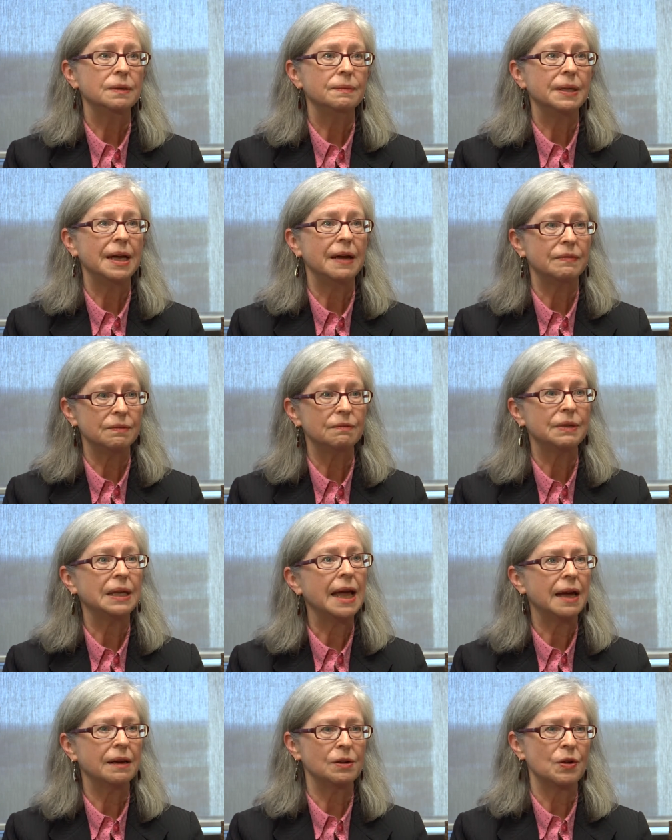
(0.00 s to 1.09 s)
We haven't really
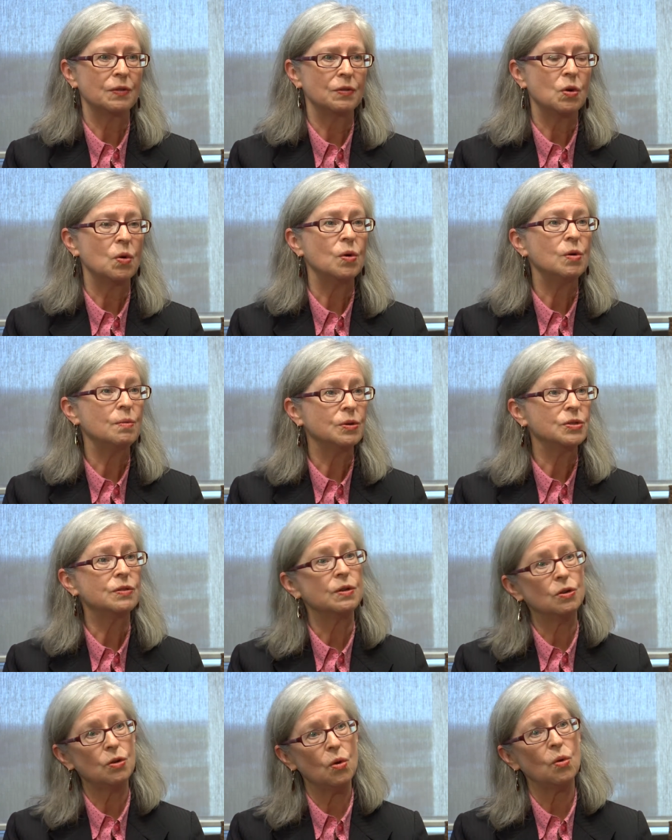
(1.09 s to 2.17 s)
had a lot of coal. Most of
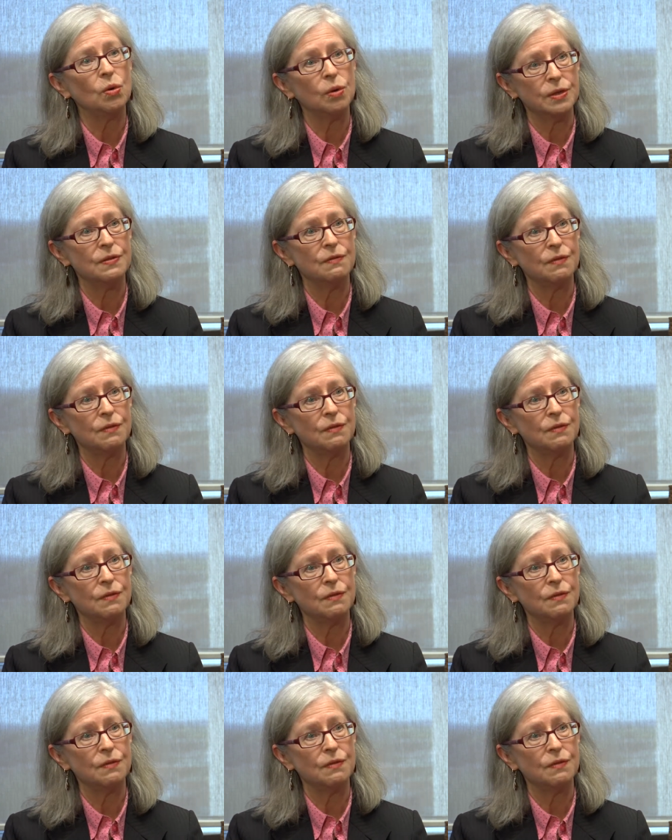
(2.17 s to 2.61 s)
our coal is,